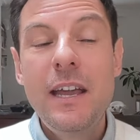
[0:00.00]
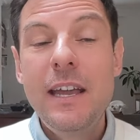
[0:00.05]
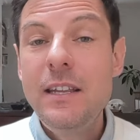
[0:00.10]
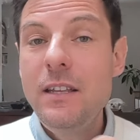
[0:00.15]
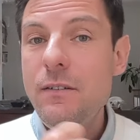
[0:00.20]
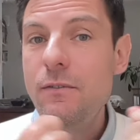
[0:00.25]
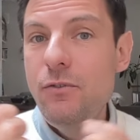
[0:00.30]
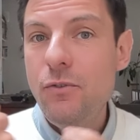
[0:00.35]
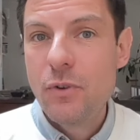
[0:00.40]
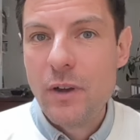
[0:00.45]

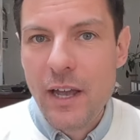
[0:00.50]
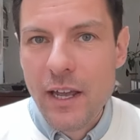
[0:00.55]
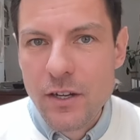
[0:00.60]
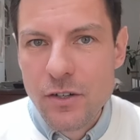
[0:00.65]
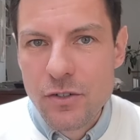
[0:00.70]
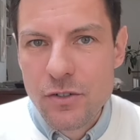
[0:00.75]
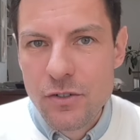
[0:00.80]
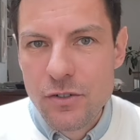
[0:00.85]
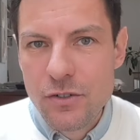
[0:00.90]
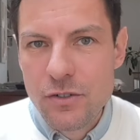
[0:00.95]
And if you're
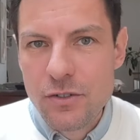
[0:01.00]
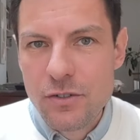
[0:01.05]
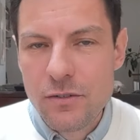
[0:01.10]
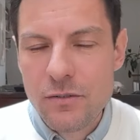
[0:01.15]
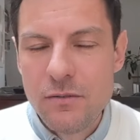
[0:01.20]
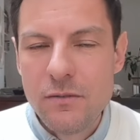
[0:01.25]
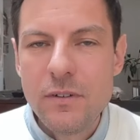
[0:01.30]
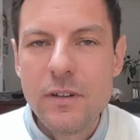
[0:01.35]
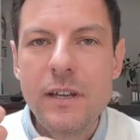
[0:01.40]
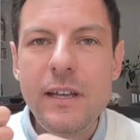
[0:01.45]

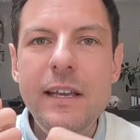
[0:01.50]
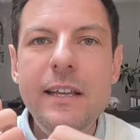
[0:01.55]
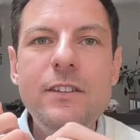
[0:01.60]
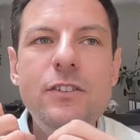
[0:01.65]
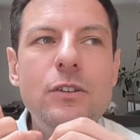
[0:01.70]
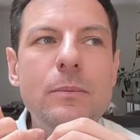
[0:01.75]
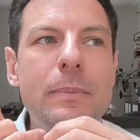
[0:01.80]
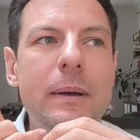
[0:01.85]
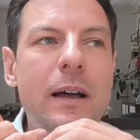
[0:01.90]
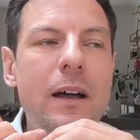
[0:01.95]
anxious,
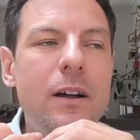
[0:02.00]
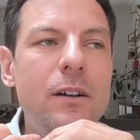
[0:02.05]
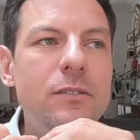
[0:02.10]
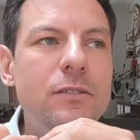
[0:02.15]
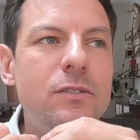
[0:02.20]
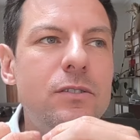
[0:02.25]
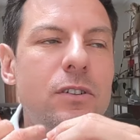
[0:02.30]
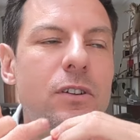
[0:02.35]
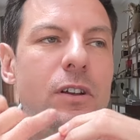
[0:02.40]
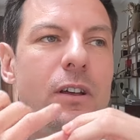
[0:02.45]
it's
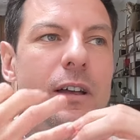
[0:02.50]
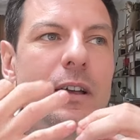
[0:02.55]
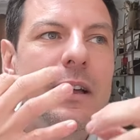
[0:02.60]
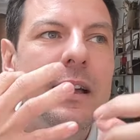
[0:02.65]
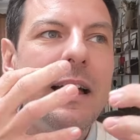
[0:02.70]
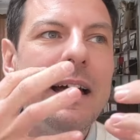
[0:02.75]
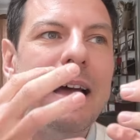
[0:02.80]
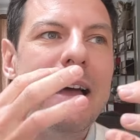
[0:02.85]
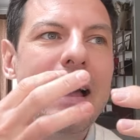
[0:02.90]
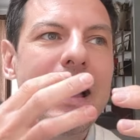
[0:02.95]
about
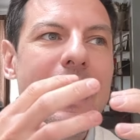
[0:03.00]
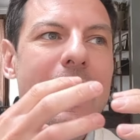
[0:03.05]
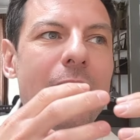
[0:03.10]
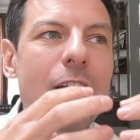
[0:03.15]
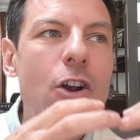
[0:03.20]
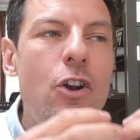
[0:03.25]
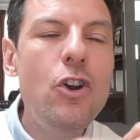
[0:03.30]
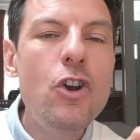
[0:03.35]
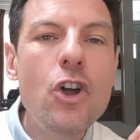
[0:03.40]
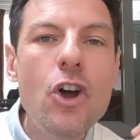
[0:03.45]

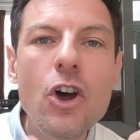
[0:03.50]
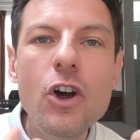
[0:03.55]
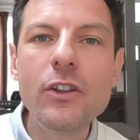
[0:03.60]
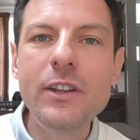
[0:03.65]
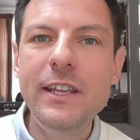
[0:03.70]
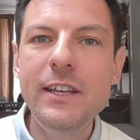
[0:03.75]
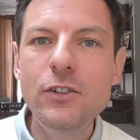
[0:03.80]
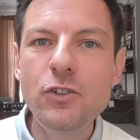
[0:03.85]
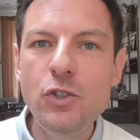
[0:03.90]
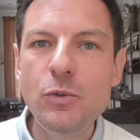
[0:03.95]

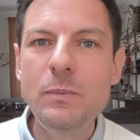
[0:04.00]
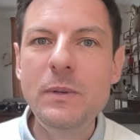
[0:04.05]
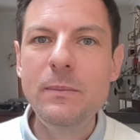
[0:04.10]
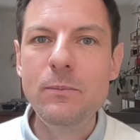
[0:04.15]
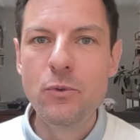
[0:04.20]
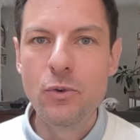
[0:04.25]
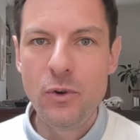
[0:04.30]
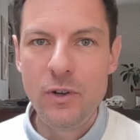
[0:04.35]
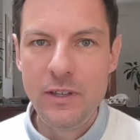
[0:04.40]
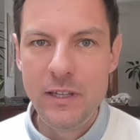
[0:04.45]
learning to be
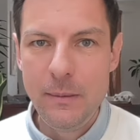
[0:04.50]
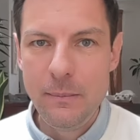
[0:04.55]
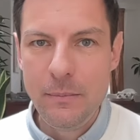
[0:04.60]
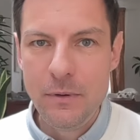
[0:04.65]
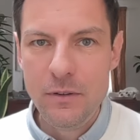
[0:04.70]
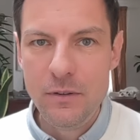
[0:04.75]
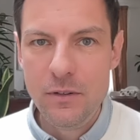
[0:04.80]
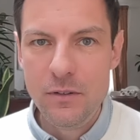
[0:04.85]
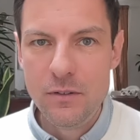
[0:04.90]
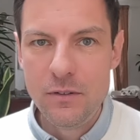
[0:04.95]
more
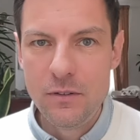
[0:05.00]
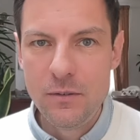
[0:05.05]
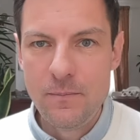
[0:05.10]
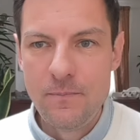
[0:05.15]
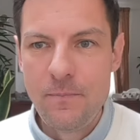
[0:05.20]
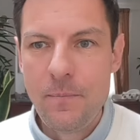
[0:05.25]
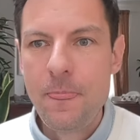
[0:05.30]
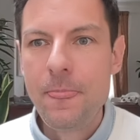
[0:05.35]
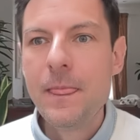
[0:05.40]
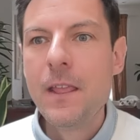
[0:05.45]
independent,
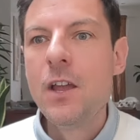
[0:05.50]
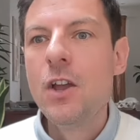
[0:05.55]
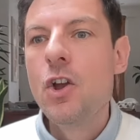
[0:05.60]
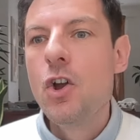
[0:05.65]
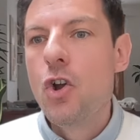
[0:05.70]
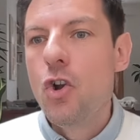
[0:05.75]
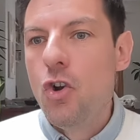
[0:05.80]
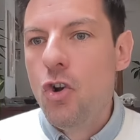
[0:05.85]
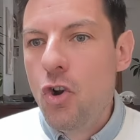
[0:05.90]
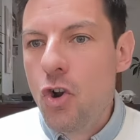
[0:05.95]

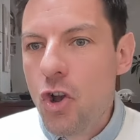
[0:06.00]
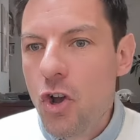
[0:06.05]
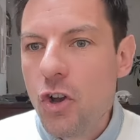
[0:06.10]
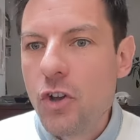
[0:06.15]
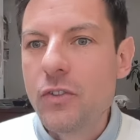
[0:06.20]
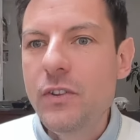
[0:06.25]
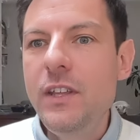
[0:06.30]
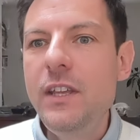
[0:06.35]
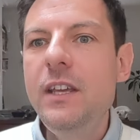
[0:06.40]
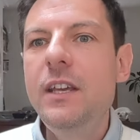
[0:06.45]

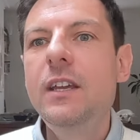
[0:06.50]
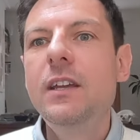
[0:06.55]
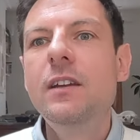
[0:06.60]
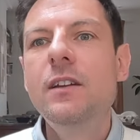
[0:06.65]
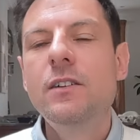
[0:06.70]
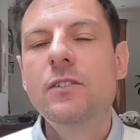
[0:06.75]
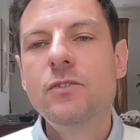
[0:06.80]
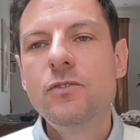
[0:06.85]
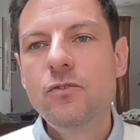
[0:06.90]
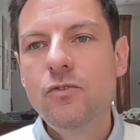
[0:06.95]

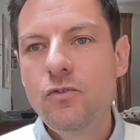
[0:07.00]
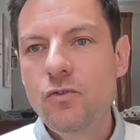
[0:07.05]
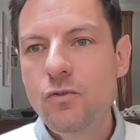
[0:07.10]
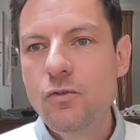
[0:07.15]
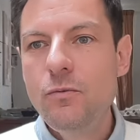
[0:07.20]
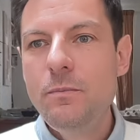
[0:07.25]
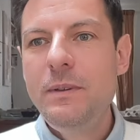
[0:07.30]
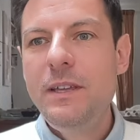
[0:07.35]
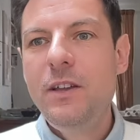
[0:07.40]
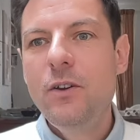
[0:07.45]
learning
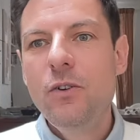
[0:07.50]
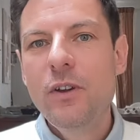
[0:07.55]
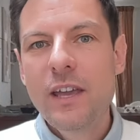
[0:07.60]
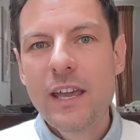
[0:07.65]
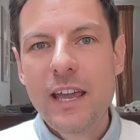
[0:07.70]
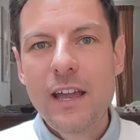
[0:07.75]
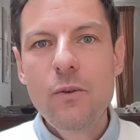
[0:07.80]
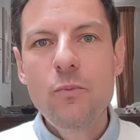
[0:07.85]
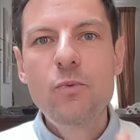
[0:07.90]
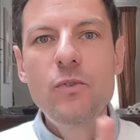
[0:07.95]
to be
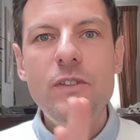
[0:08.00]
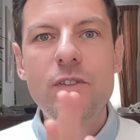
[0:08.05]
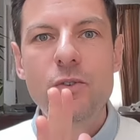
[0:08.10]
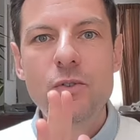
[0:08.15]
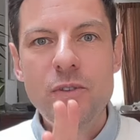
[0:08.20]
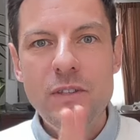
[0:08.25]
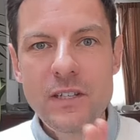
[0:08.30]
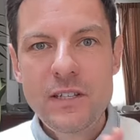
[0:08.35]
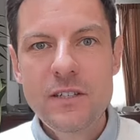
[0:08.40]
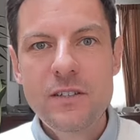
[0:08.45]
okay with
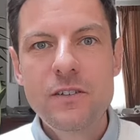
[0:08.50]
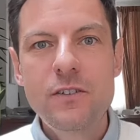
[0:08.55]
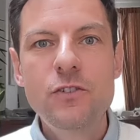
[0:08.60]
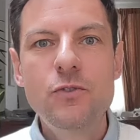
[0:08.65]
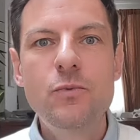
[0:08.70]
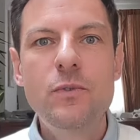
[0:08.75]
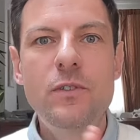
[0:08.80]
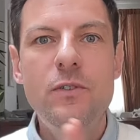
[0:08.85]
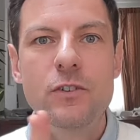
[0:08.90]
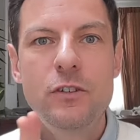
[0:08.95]
the
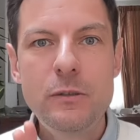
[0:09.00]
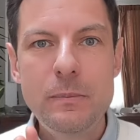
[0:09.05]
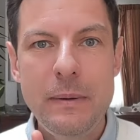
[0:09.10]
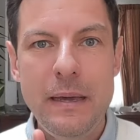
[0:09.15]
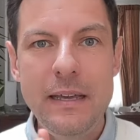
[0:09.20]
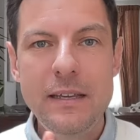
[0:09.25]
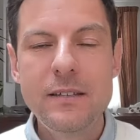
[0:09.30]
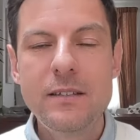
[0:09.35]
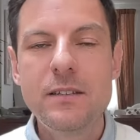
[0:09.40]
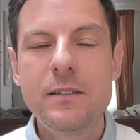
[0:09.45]
distance, with the
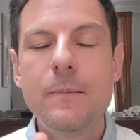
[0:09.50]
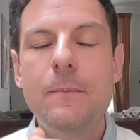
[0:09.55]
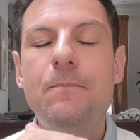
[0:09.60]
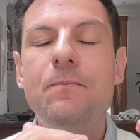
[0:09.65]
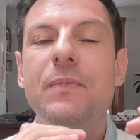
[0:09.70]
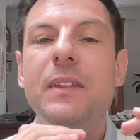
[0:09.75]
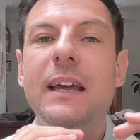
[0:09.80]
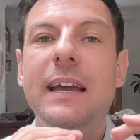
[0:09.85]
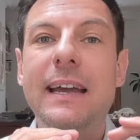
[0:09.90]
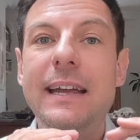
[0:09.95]
space.
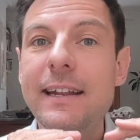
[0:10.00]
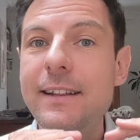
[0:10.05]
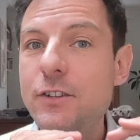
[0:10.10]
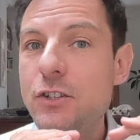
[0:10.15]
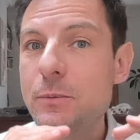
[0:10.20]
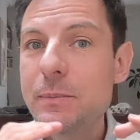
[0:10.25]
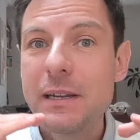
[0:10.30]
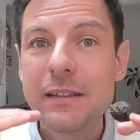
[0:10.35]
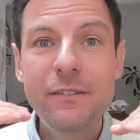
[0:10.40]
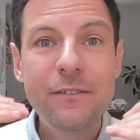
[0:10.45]
And
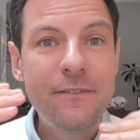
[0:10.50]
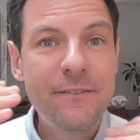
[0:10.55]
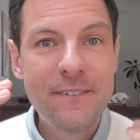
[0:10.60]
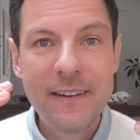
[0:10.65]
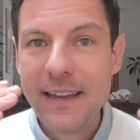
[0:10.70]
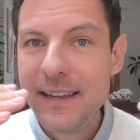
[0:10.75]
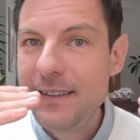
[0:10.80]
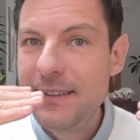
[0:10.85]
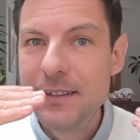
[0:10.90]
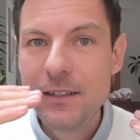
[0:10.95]
it's about
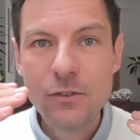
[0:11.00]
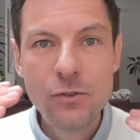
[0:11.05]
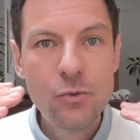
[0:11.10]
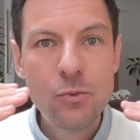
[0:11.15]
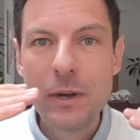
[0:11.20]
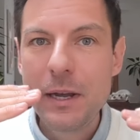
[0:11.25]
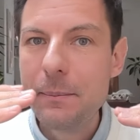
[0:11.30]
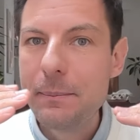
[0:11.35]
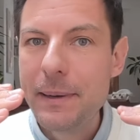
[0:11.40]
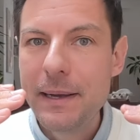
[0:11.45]
finding the
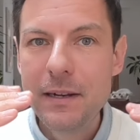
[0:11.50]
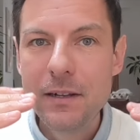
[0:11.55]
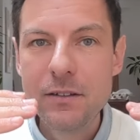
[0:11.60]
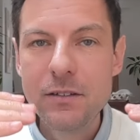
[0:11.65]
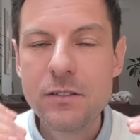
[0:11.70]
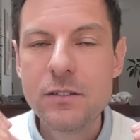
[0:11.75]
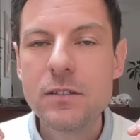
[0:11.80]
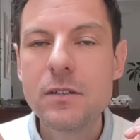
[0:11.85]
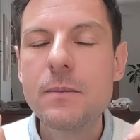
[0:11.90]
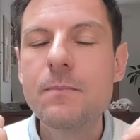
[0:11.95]
right
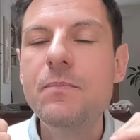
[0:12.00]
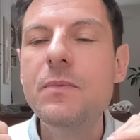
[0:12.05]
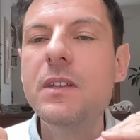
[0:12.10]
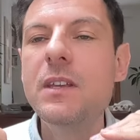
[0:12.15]
balance.